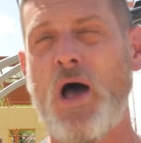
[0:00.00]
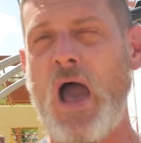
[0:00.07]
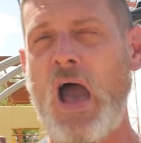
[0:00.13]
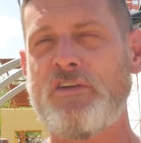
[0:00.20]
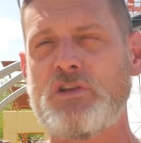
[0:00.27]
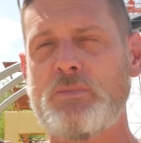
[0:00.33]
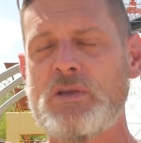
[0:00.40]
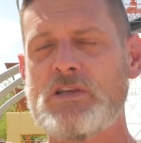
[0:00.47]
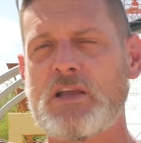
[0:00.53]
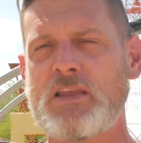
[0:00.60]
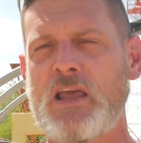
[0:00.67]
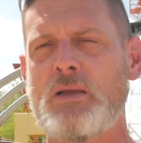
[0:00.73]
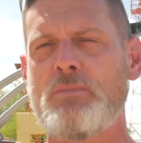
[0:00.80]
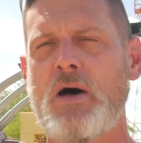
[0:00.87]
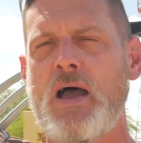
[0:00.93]
have to be
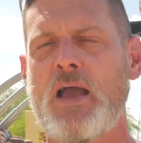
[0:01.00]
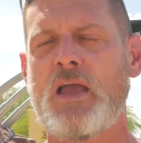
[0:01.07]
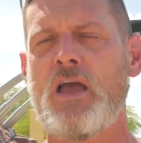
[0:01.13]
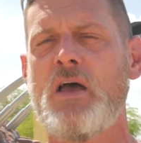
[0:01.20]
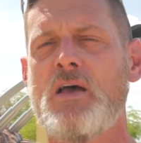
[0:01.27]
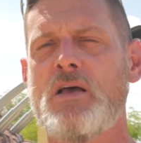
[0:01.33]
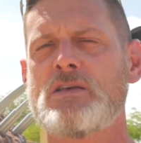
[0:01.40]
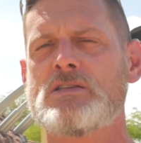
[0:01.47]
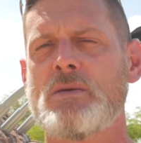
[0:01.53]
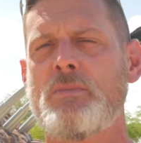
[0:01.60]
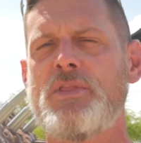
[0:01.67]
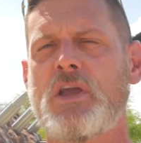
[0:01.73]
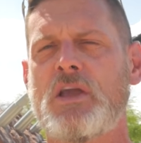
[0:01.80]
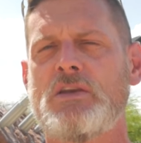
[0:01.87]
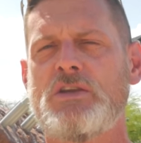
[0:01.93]
dictated by some
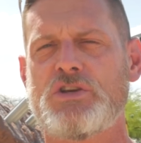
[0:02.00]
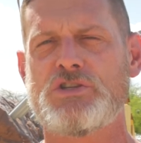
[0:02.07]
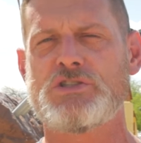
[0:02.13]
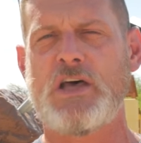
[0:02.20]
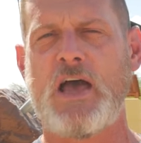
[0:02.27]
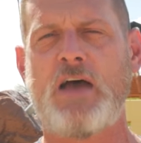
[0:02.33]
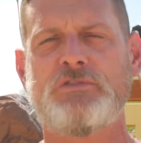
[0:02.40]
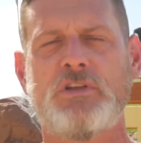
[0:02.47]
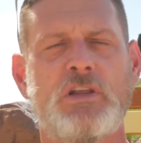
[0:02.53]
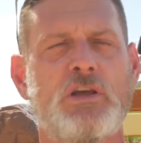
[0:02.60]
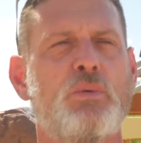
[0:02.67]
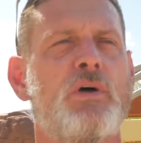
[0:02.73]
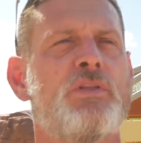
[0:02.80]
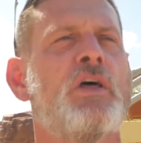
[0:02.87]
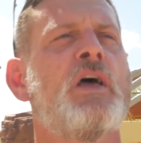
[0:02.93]
of the conditions I have to
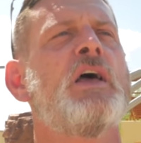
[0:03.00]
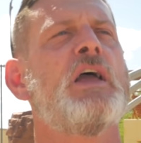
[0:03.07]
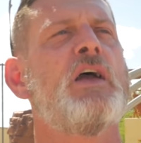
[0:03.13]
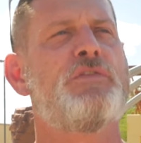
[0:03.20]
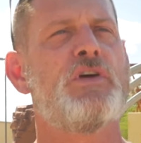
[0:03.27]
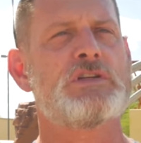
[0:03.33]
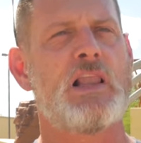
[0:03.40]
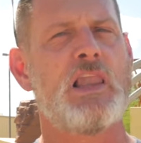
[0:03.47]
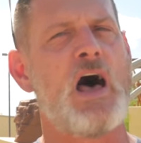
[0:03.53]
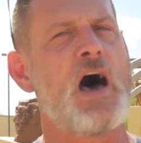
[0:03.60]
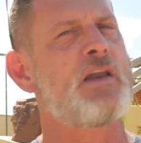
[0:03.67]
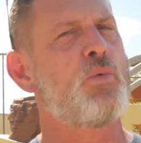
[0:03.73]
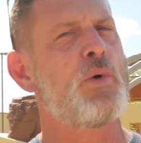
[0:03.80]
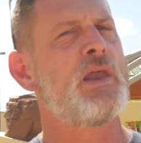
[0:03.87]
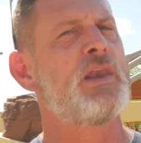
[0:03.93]
deal with. If there's a
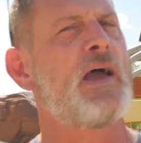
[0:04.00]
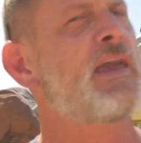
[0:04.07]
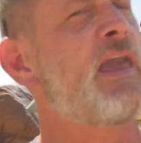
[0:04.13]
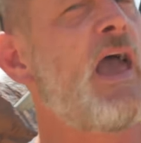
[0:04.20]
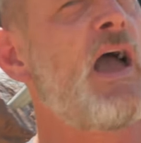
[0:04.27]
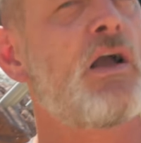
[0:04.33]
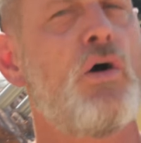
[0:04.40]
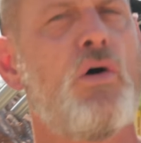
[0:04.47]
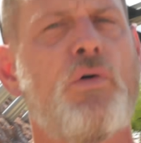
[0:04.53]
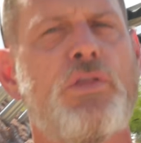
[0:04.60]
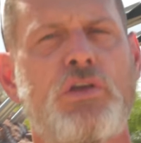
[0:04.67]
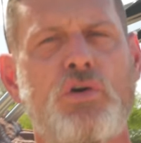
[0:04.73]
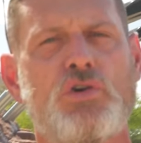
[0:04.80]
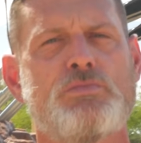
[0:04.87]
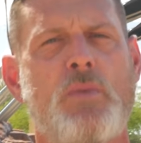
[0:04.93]
lot of wind, I can't go with
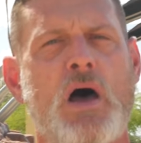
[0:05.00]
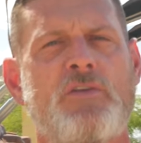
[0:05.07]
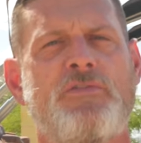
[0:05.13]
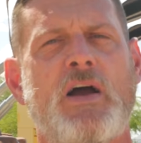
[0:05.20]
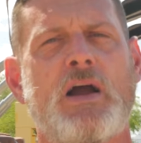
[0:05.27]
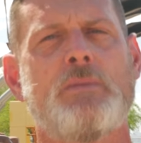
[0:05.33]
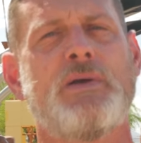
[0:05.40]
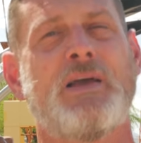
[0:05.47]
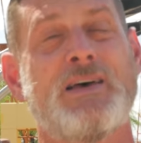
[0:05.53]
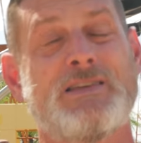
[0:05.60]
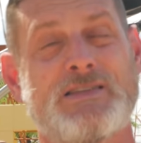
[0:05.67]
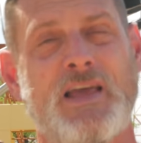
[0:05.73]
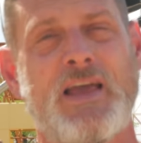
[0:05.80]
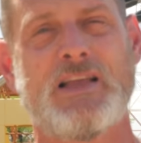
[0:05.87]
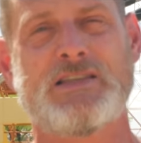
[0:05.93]
a huge modifier
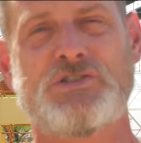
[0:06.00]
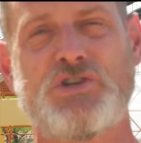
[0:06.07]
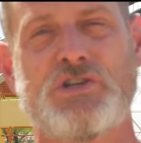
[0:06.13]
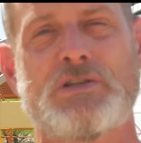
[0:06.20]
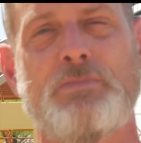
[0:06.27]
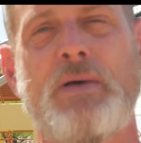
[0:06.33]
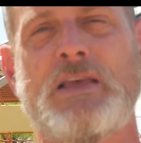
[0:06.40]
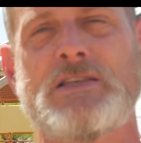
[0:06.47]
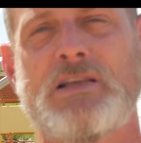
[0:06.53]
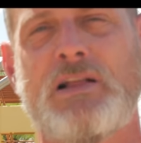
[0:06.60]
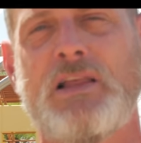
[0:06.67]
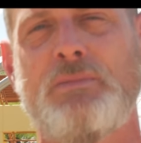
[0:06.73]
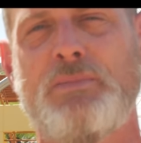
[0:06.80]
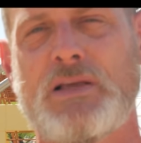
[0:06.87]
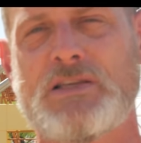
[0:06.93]
because it's just
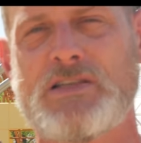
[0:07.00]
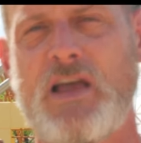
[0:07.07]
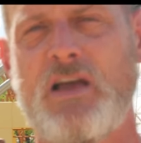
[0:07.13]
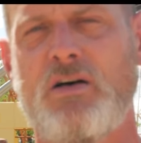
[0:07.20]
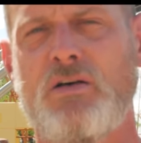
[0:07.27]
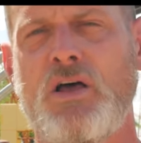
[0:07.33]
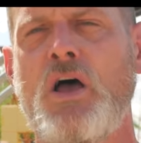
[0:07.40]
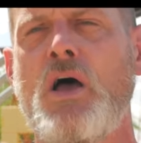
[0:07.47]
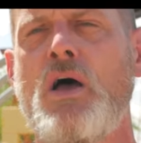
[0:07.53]
basically a big sail.